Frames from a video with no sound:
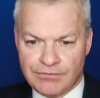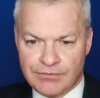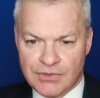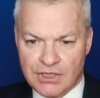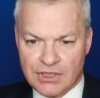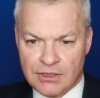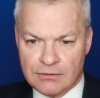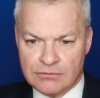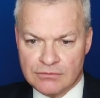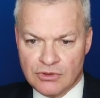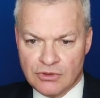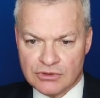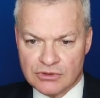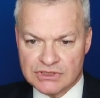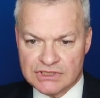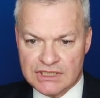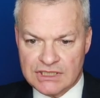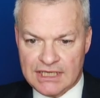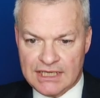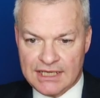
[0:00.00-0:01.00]
But I'm not
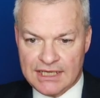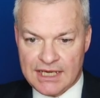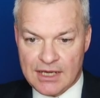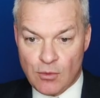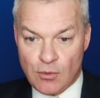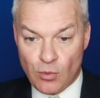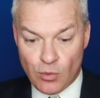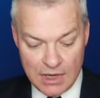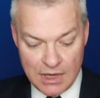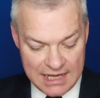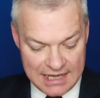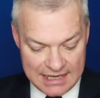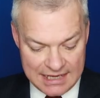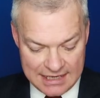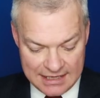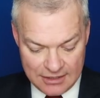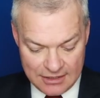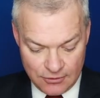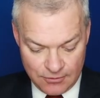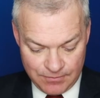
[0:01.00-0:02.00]
seeing it.
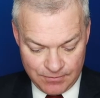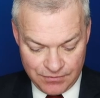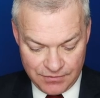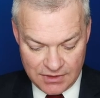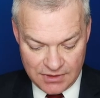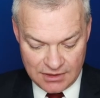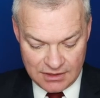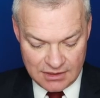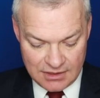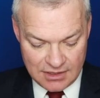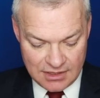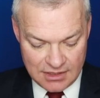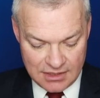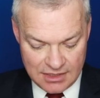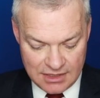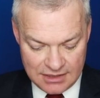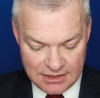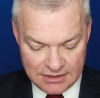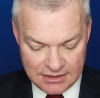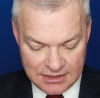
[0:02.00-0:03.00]
Wow!
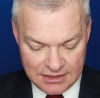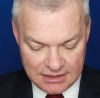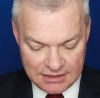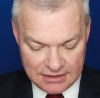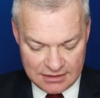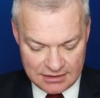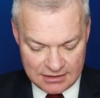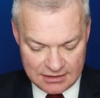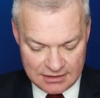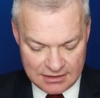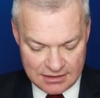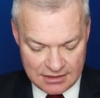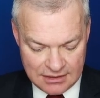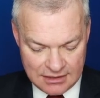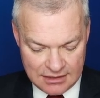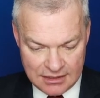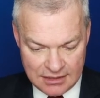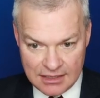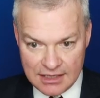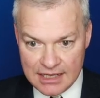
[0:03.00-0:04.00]
I didn't think
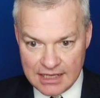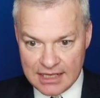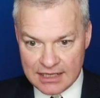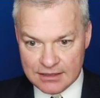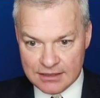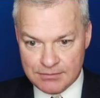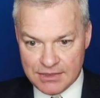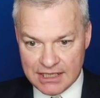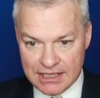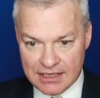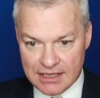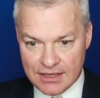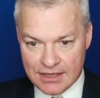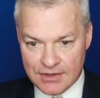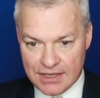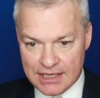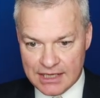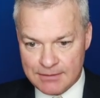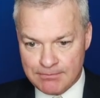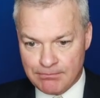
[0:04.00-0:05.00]
I had a bingo
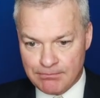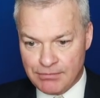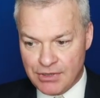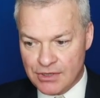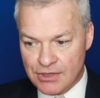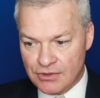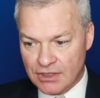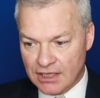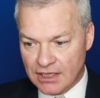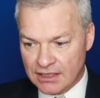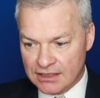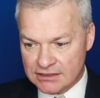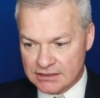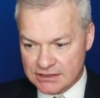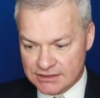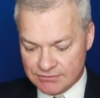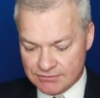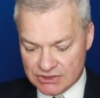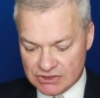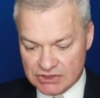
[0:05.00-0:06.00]
here.
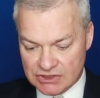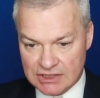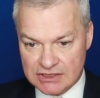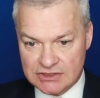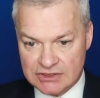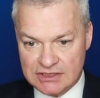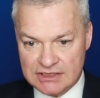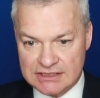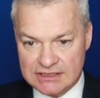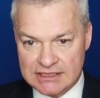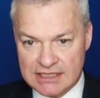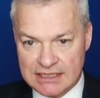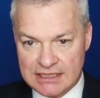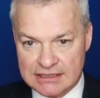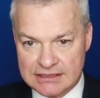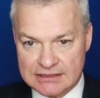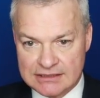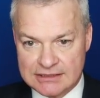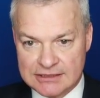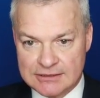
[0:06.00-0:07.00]
Bowlines for
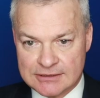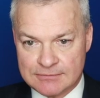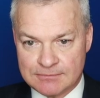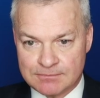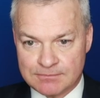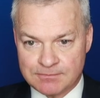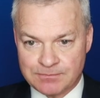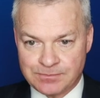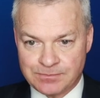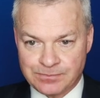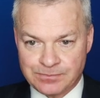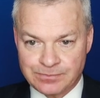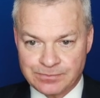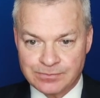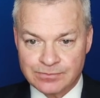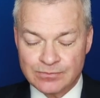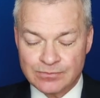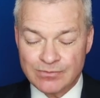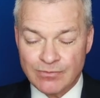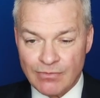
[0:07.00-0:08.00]
66.
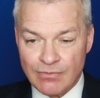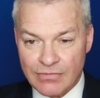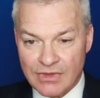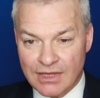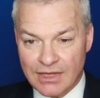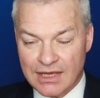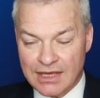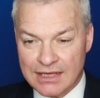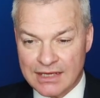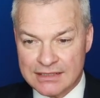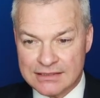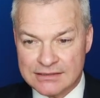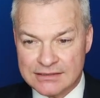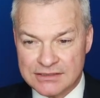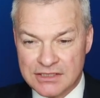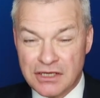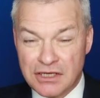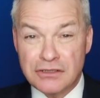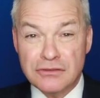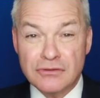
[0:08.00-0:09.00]

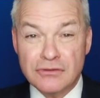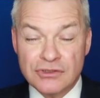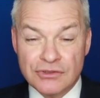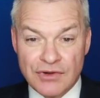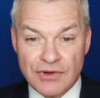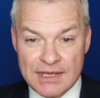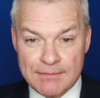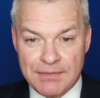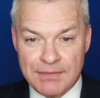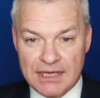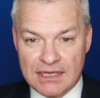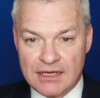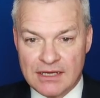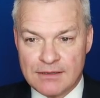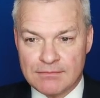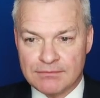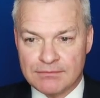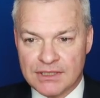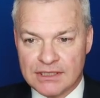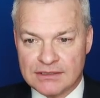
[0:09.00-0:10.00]
And not a great
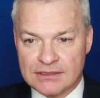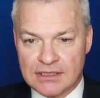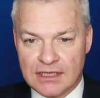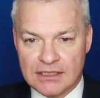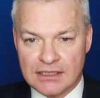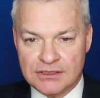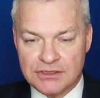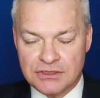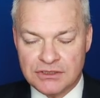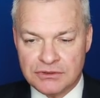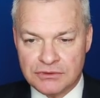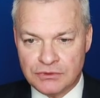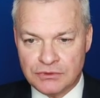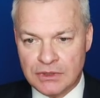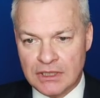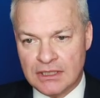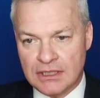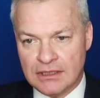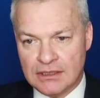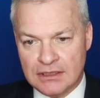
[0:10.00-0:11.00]
pickup, but I do
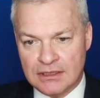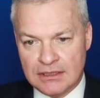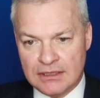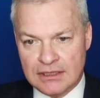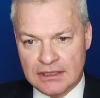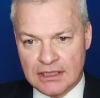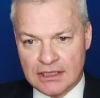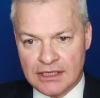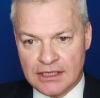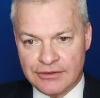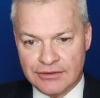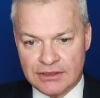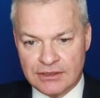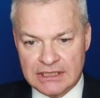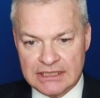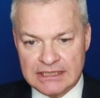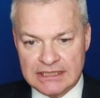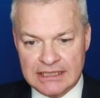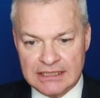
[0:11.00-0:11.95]
currently